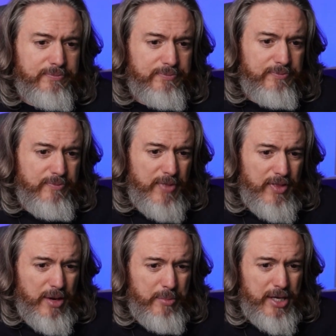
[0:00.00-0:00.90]
And
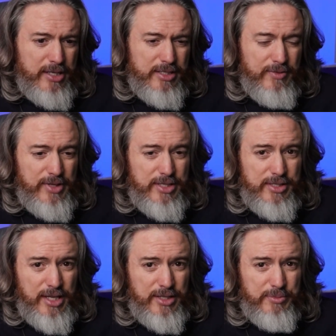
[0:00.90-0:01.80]
then minute
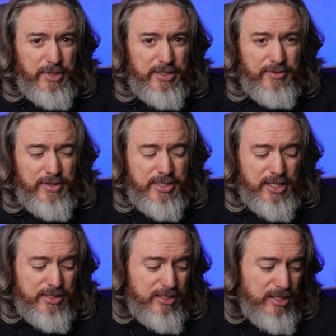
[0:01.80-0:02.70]

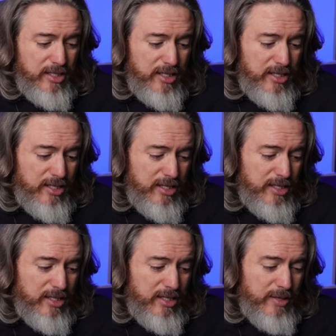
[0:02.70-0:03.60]
76,
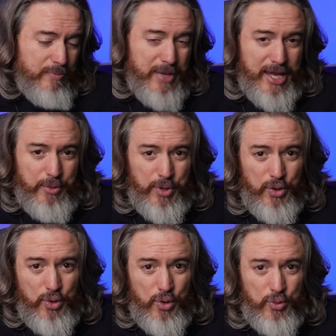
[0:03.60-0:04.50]
man, we don't
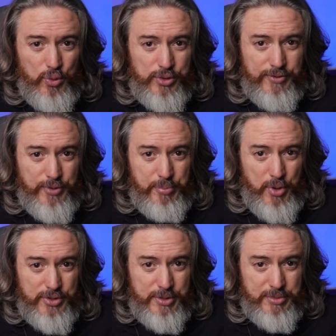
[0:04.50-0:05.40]
know the rules of football
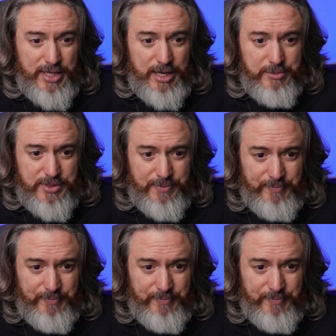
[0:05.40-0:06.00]
sometimes.